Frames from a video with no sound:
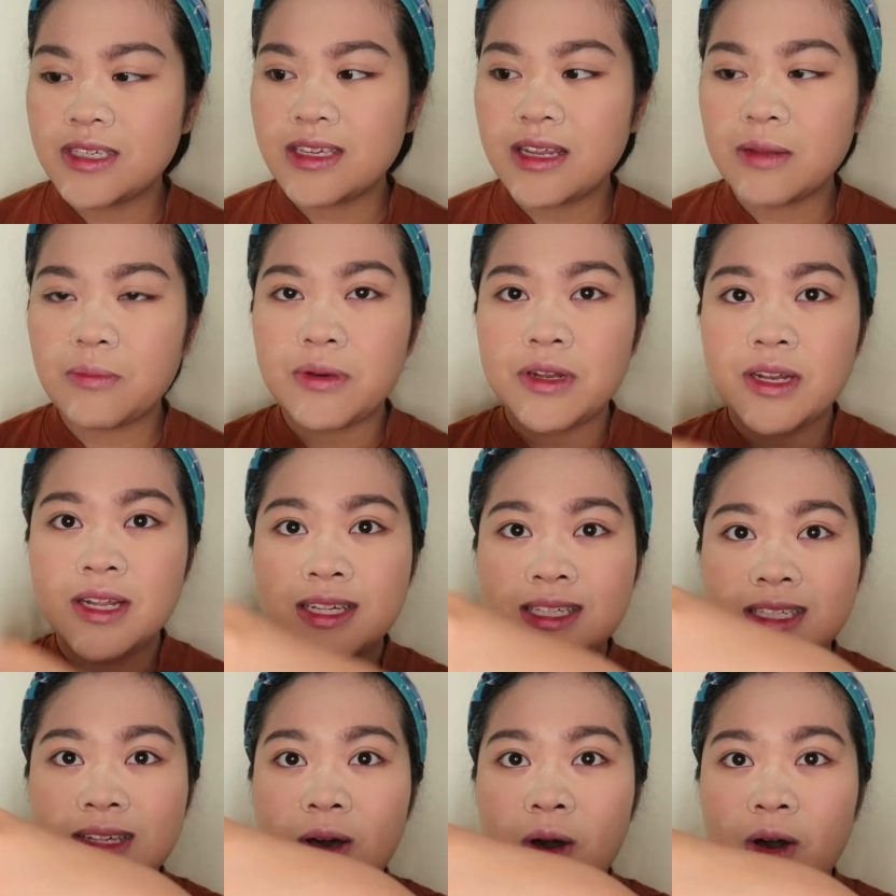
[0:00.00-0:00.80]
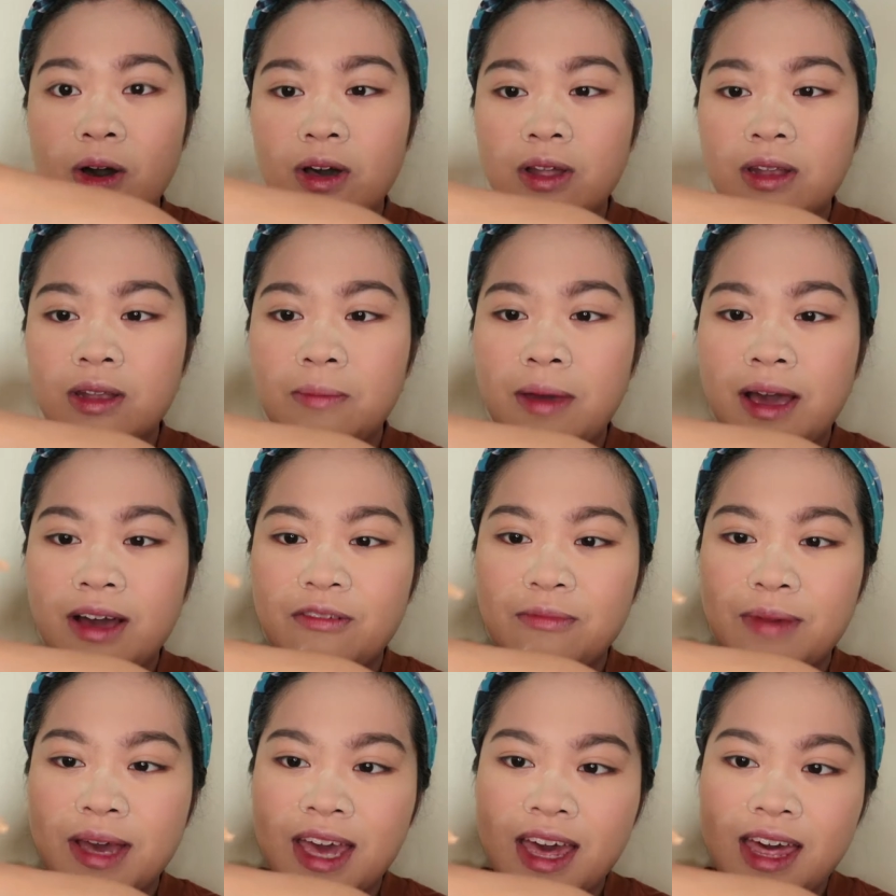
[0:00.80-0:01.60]
just gonna put this on the back
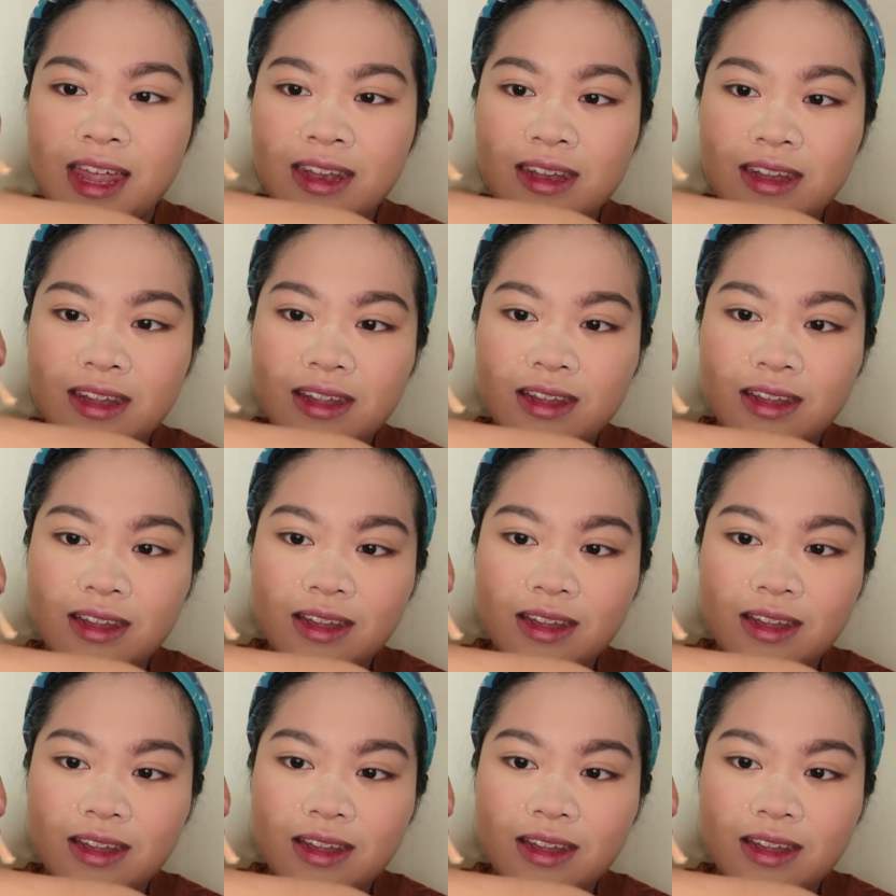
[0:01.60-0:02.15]
of my hand